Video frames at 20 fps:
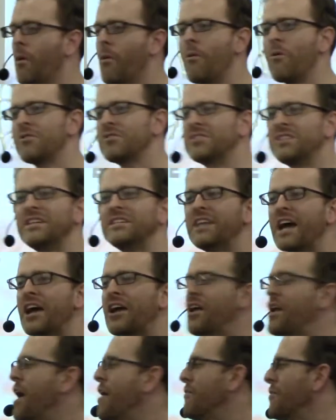the worst things I
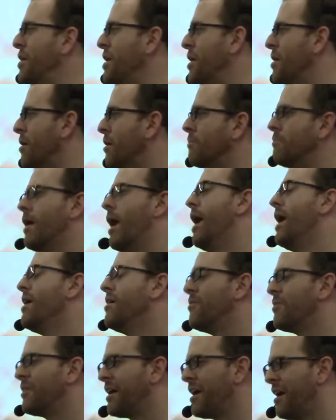could ever hear, I
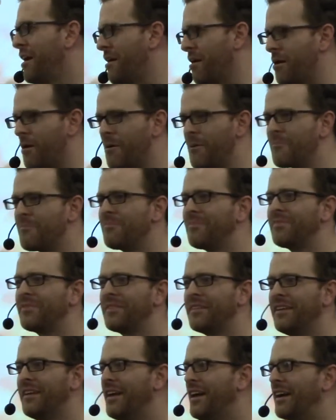don't care.
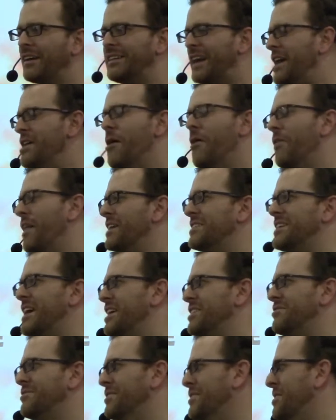Because I know that's
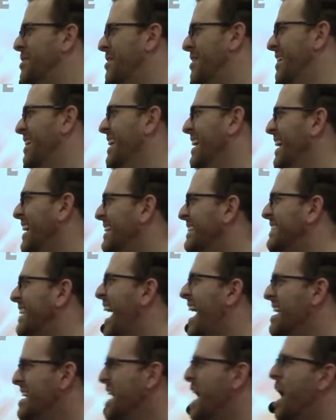not true. Because
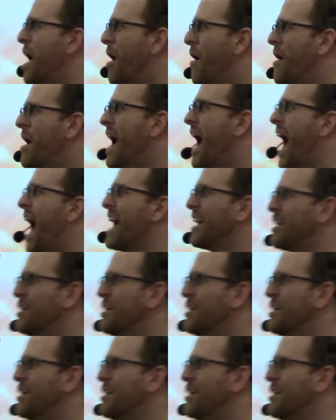I know I